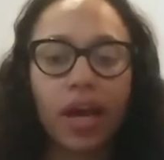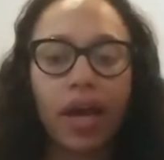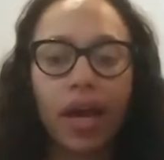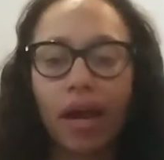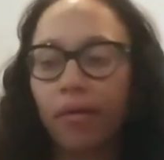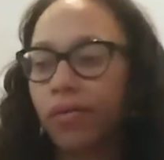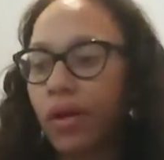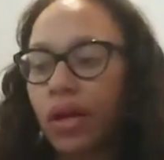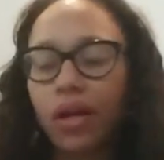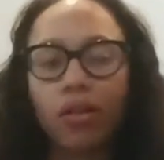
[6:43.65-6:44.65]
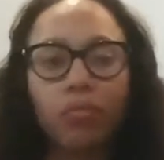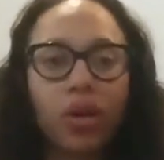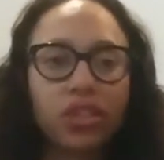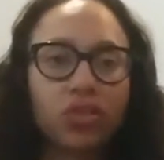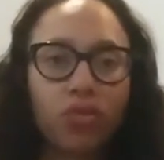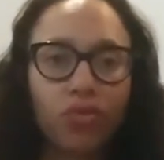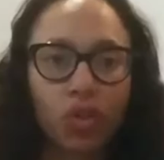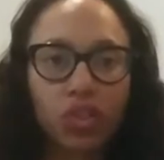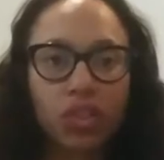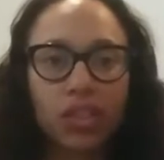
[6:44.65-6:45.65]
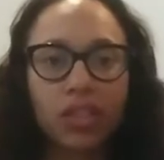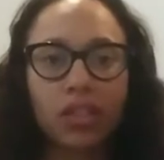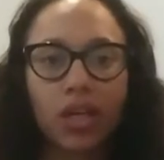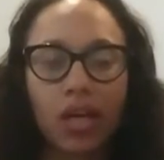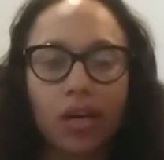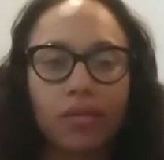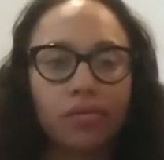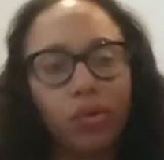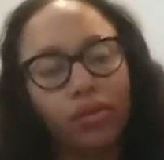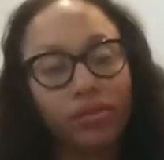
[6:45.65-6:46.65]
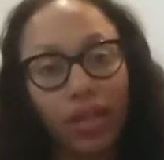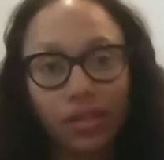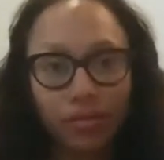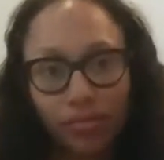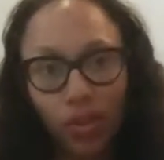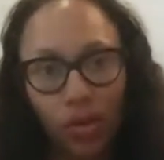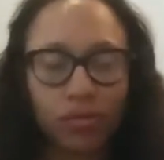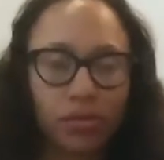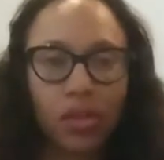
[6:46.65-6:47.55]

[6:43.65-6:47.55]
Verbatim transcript: I have the Presto version of, well, like, you know,